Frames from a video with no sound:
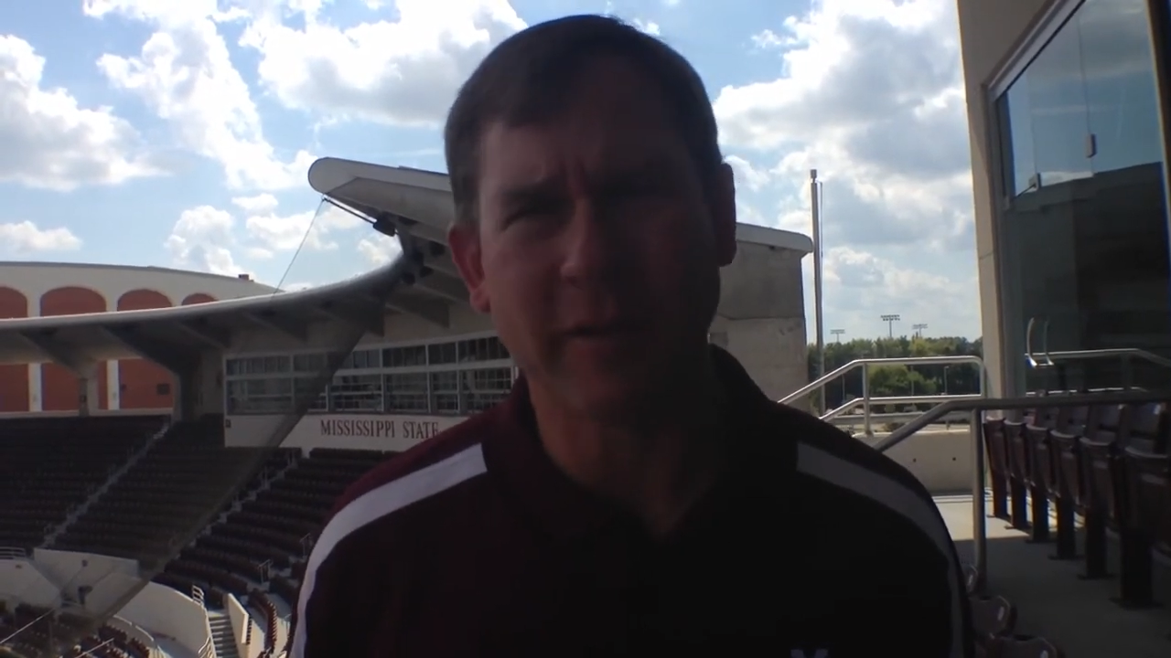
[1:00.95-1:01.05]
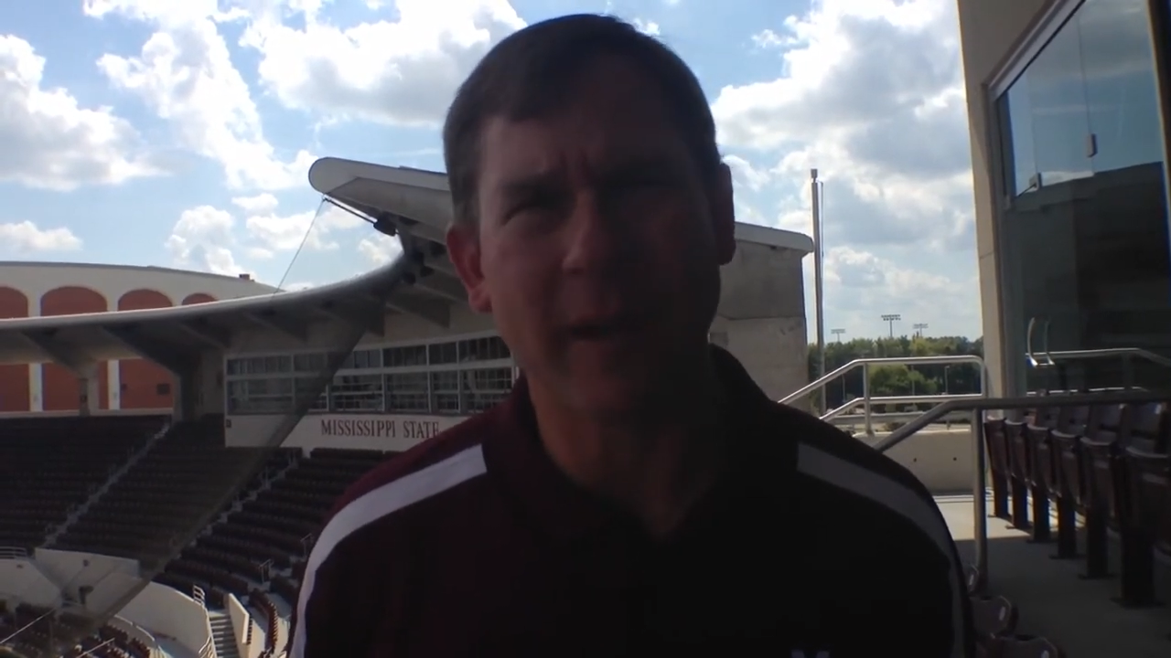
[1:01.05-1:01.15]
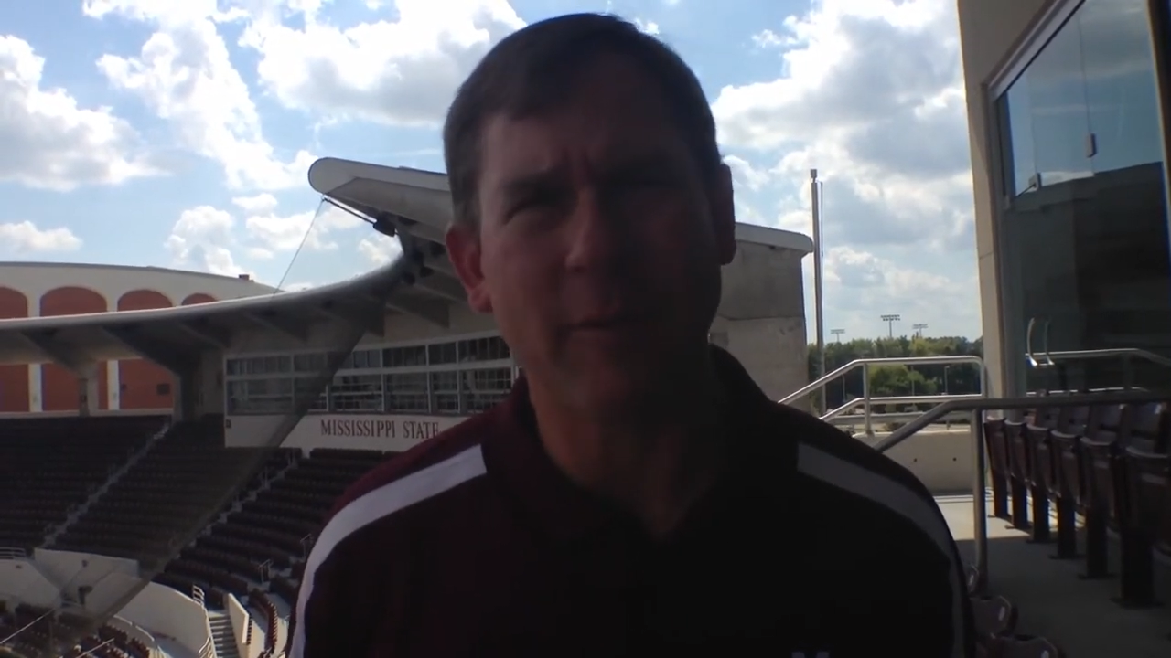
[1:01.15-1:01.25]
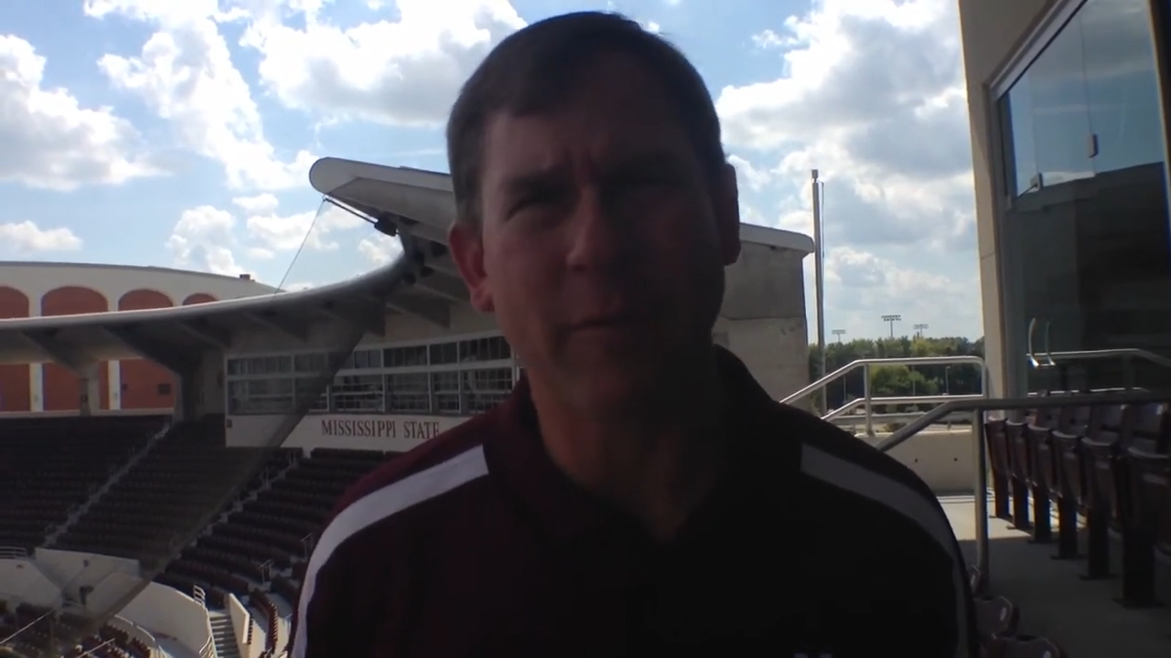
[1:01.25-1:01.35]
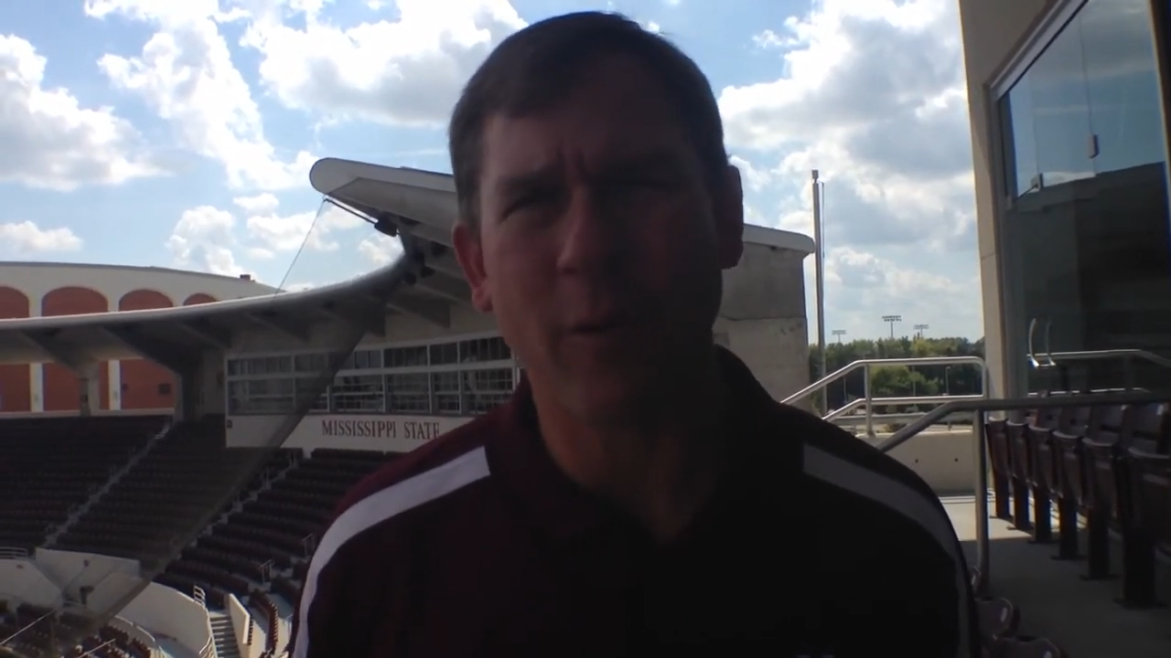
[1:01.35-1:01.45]

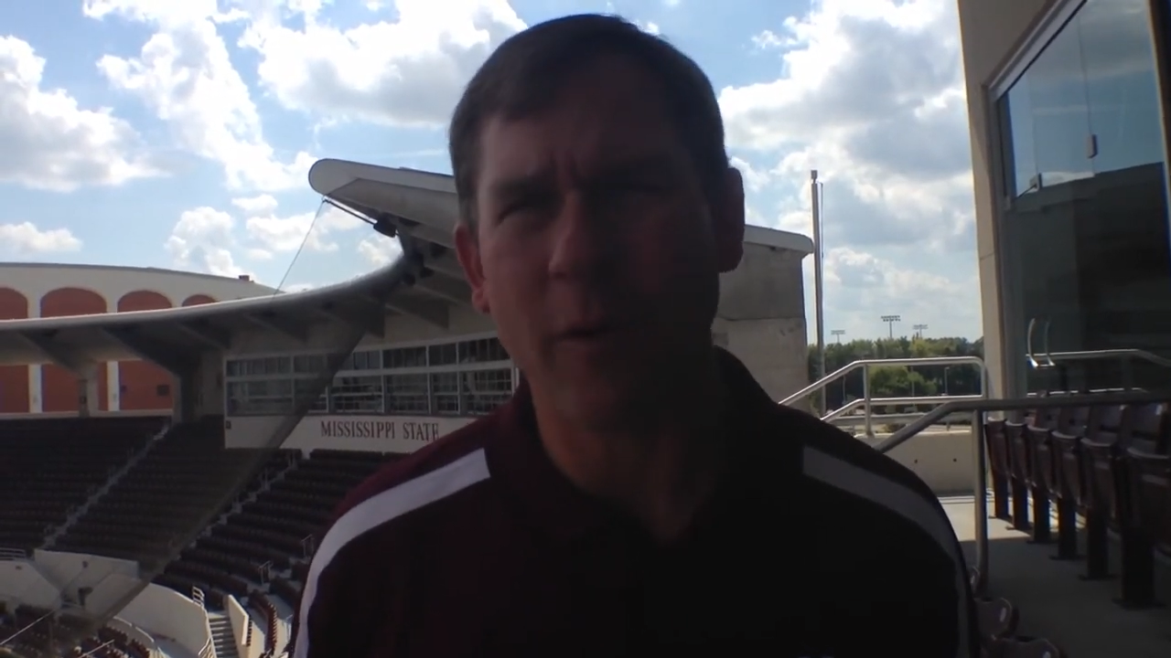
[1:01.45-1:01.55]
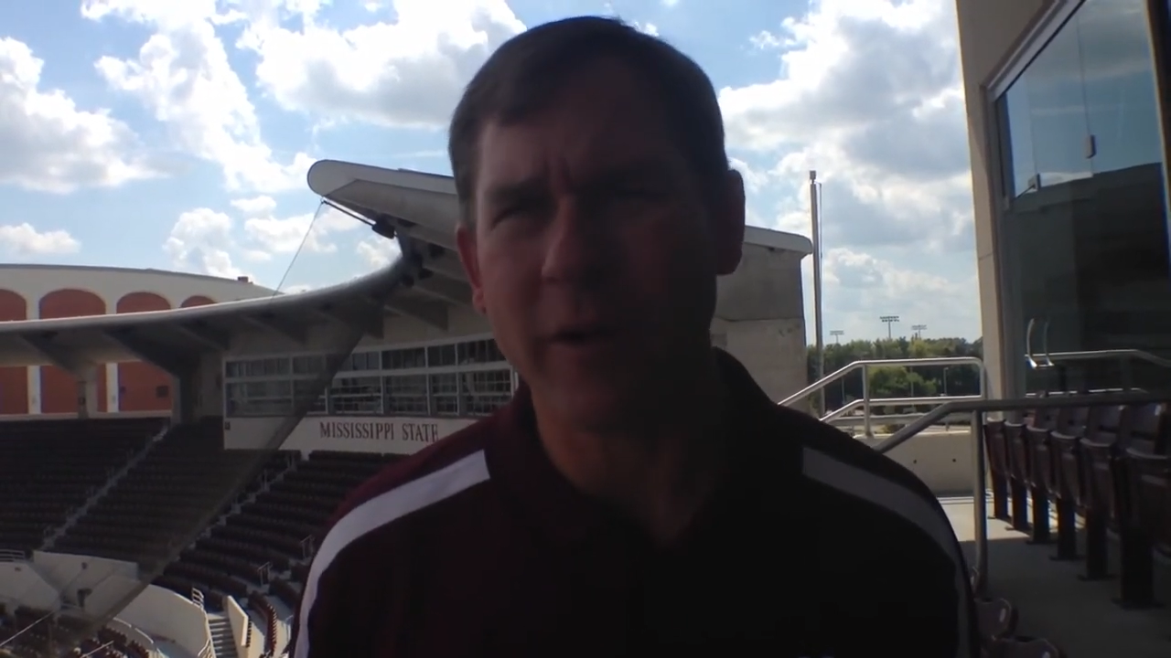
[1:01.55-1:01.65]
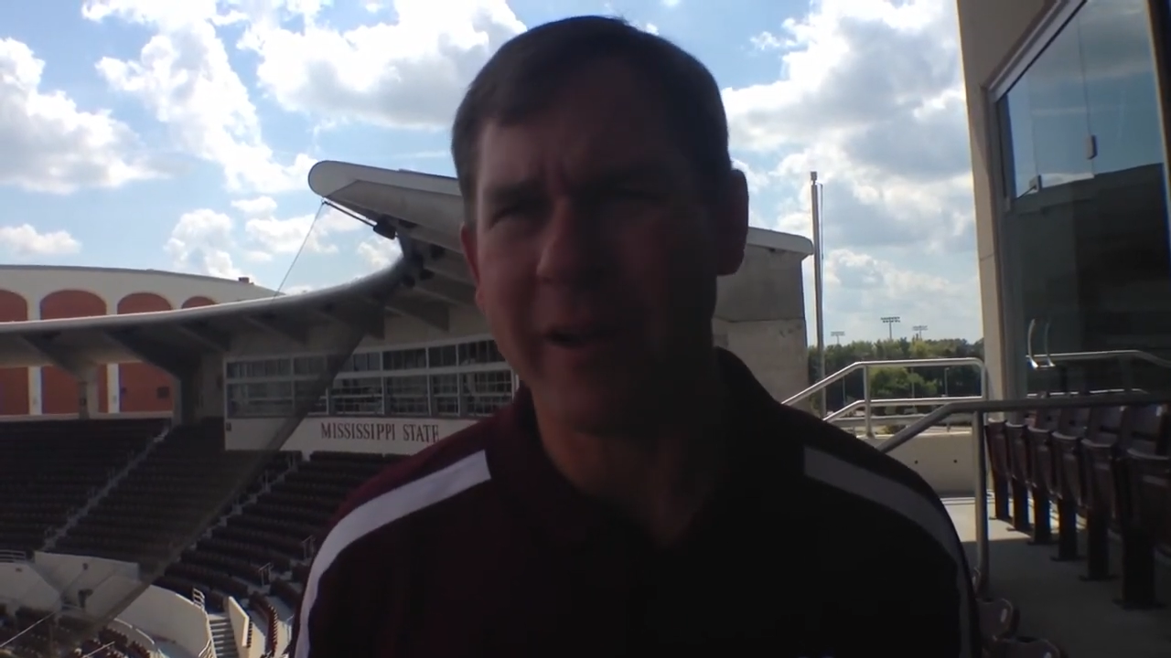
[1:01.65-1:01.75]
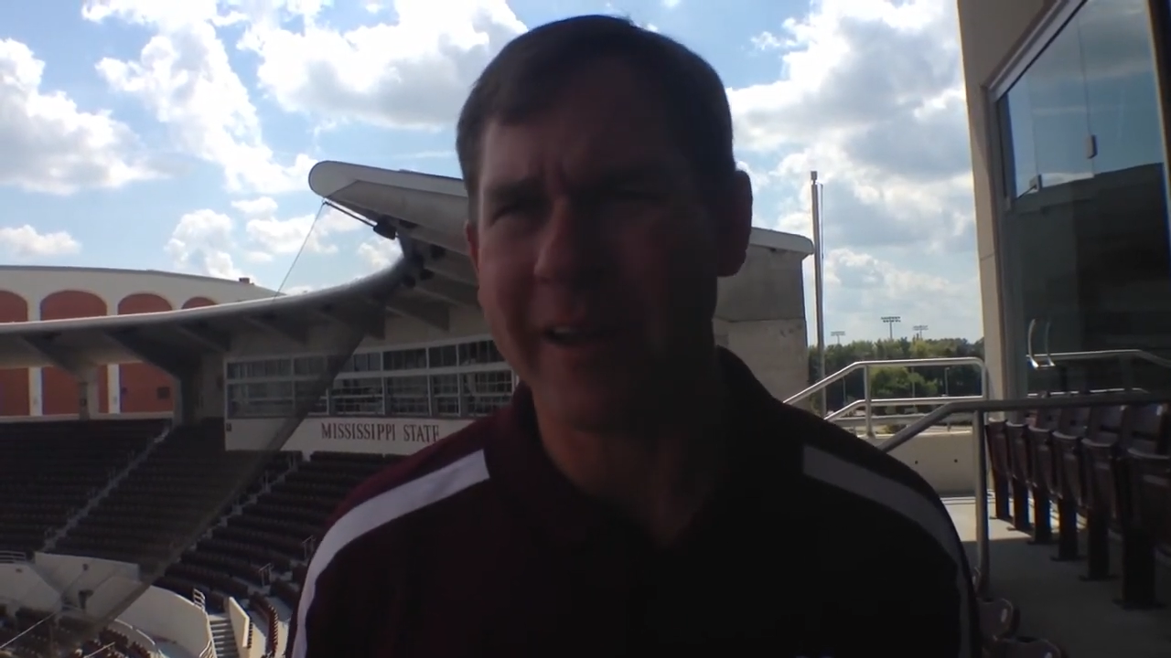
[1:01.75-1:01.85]
step forward.